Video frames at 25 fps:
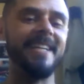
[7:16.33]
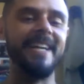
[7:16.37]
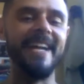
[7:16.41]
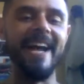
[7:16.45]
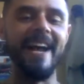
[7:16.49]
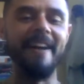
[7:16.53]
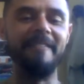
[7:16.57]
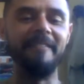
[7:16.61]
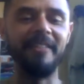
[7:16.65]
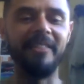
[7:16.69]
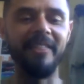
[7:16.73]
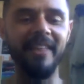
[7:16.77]

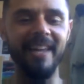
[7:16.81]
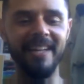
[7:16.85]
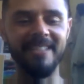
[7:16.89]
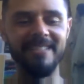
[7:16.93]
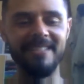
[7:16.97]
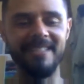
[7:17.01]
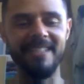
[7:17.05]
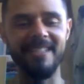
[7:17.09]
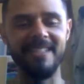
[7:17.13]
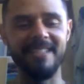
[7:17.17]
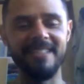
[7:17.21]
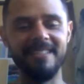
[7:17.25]
everything
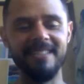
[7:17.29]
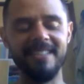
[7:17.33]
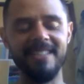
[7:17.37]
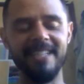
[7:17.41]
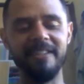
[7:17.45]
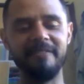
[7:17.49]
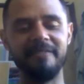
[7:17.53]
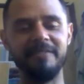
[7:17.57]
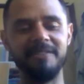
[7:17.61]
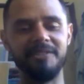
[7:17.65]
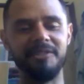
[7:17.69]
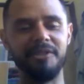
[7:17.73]
is
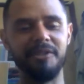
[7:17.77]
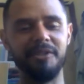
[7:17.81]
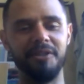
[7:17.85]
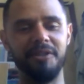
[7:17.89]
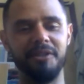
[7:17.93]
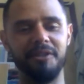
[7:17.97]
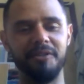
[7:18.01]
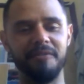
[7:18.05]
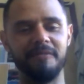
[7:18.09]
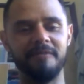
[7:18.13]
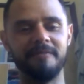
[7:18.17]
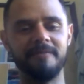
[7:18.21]
given to
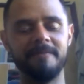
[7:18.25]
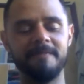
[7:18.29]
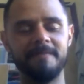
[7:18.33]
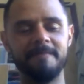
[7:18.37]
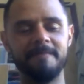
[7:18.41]
you.